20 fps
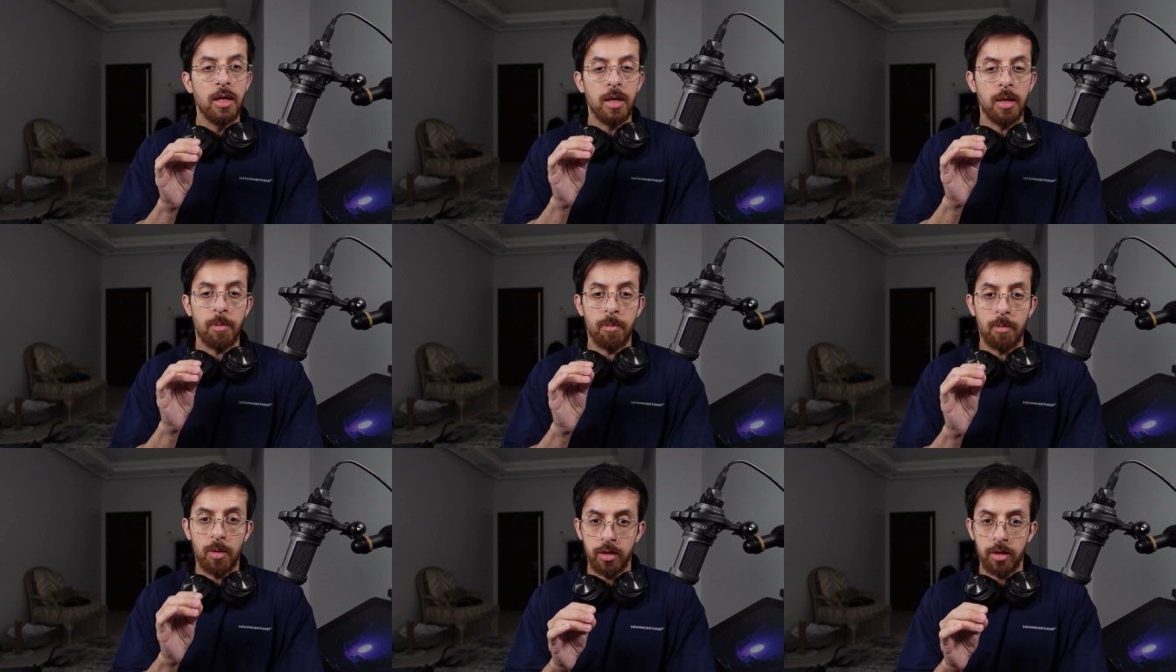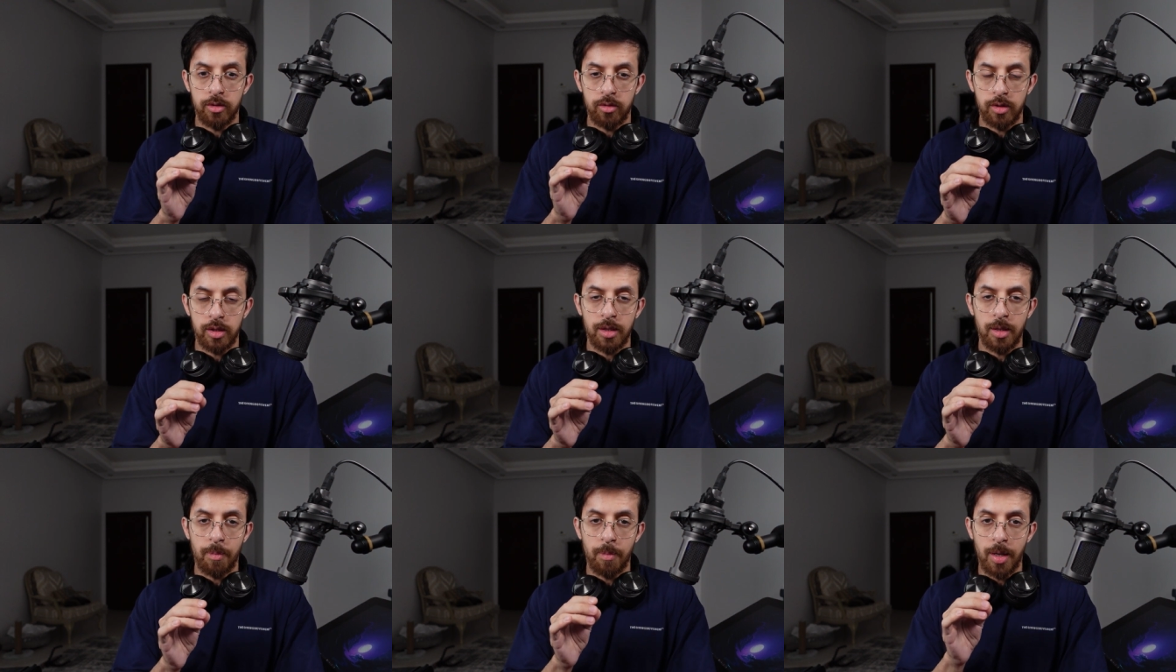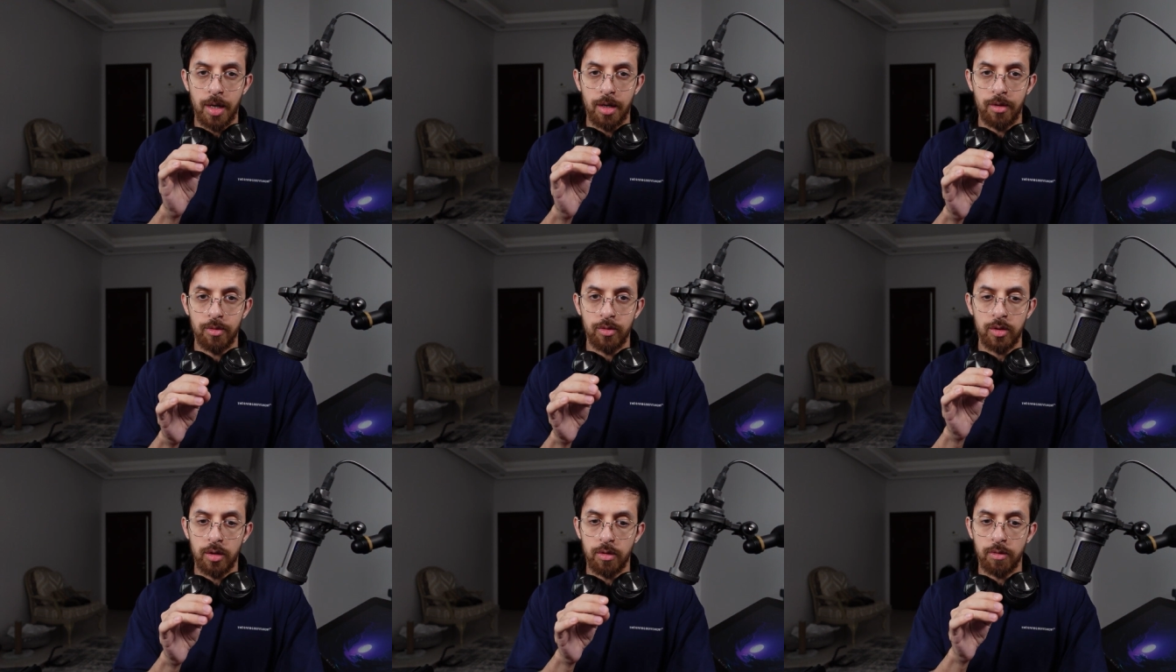a moderate
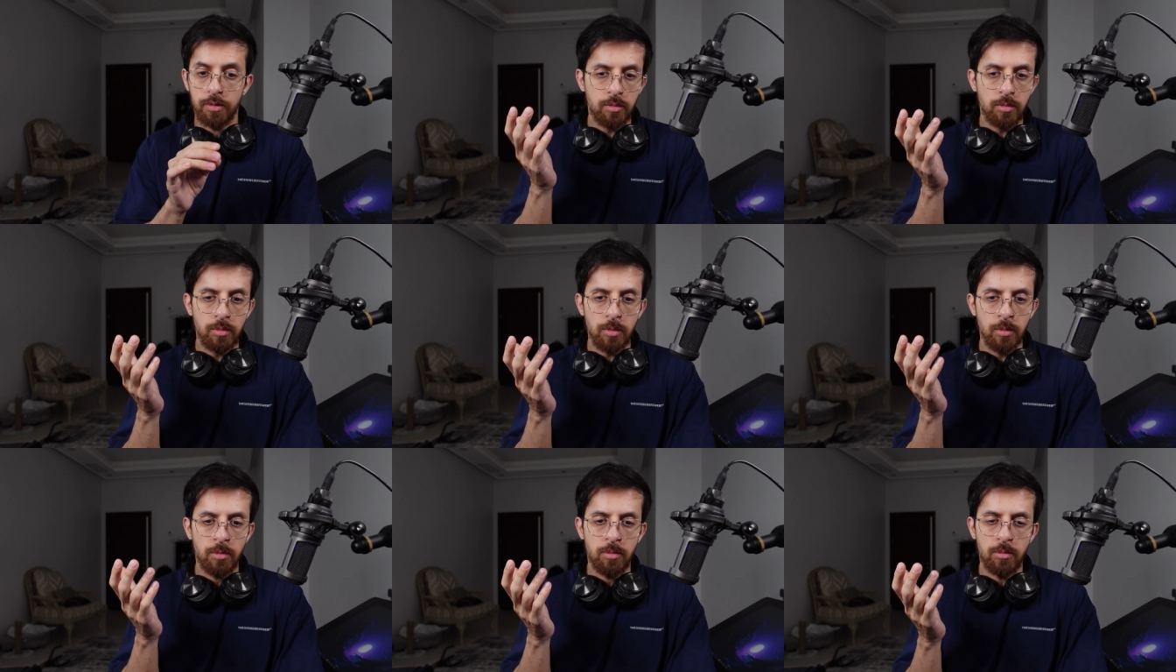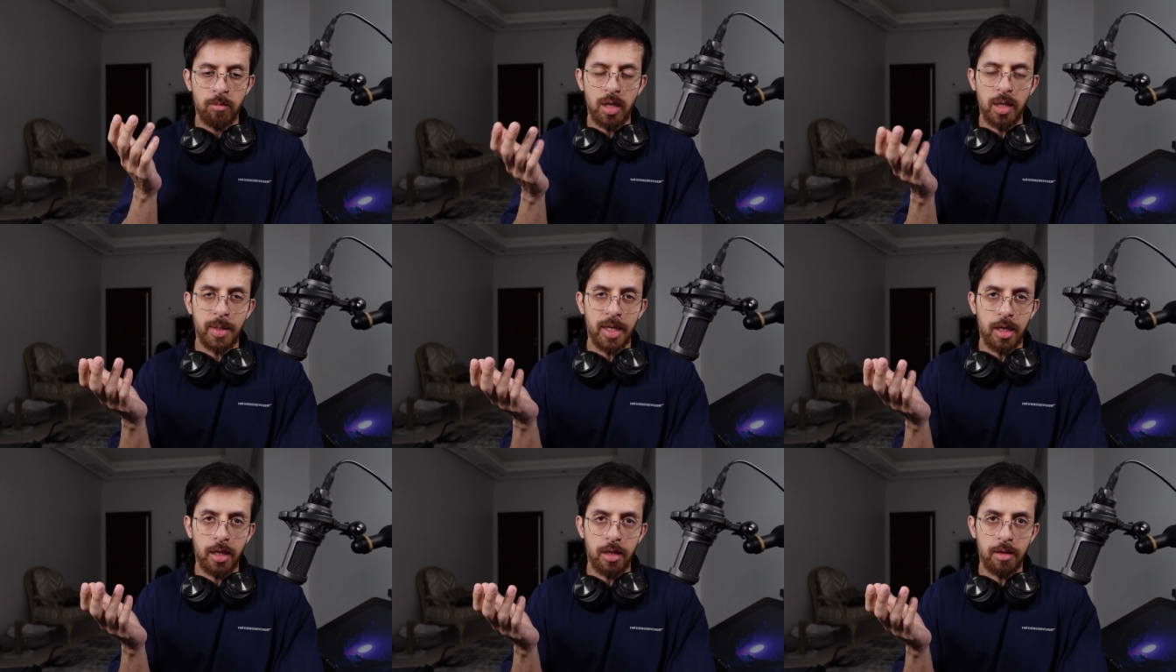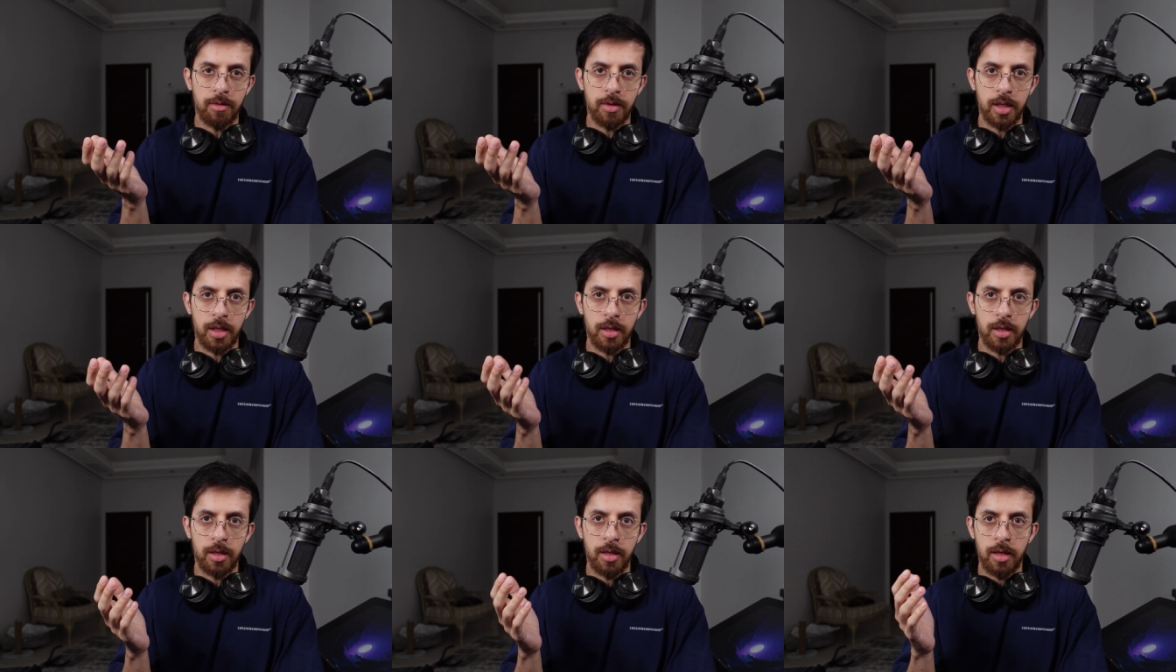amount of maybe
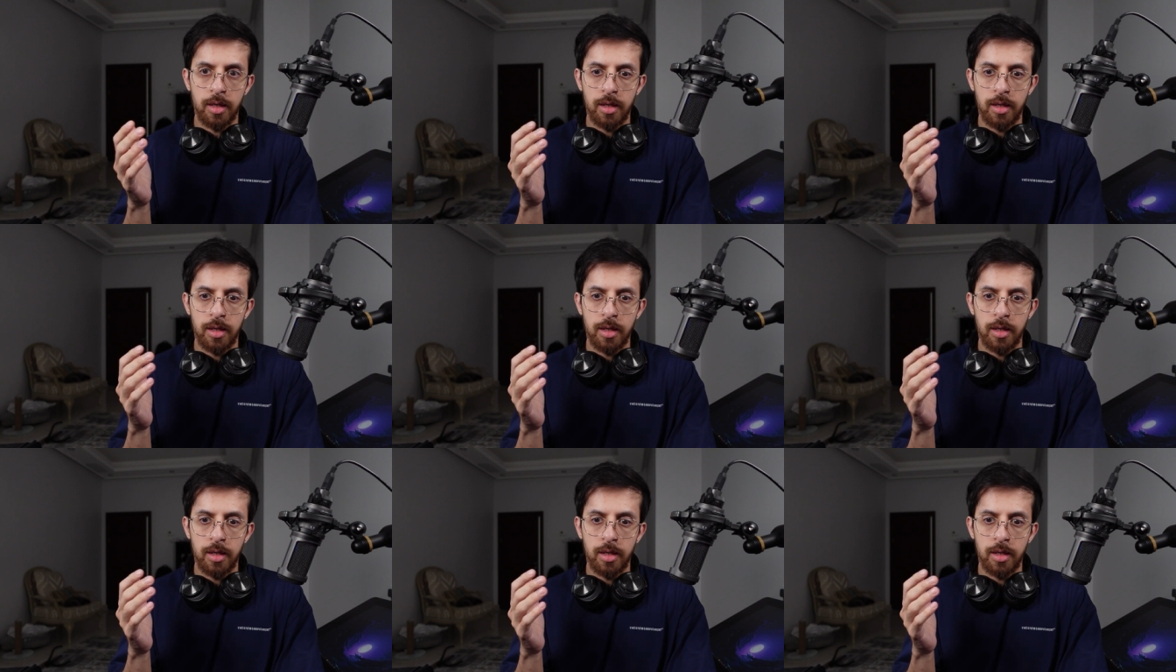even